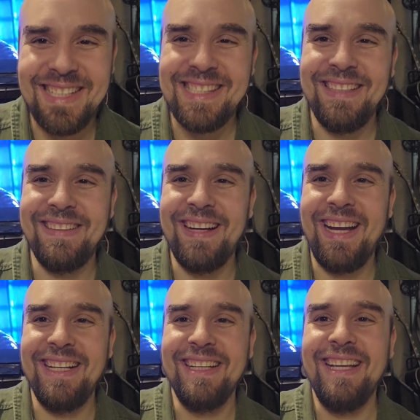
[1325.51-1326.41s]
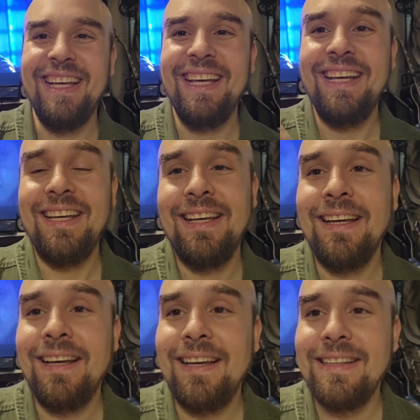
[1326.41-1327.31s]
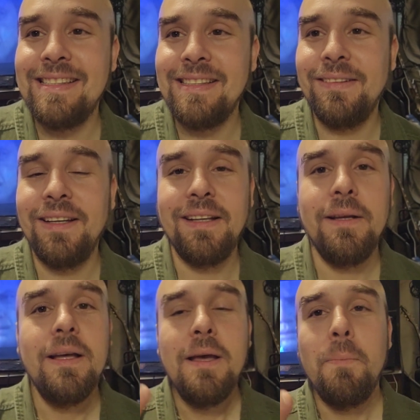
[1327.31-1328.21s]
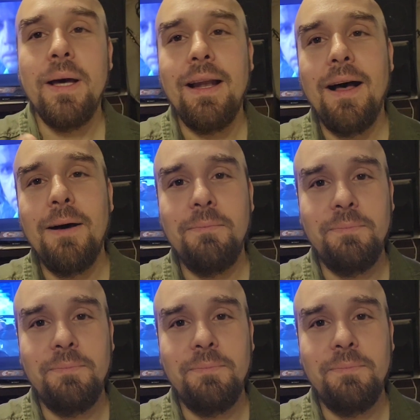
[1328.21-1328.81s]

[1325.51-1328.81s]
It's so great. It's so good. But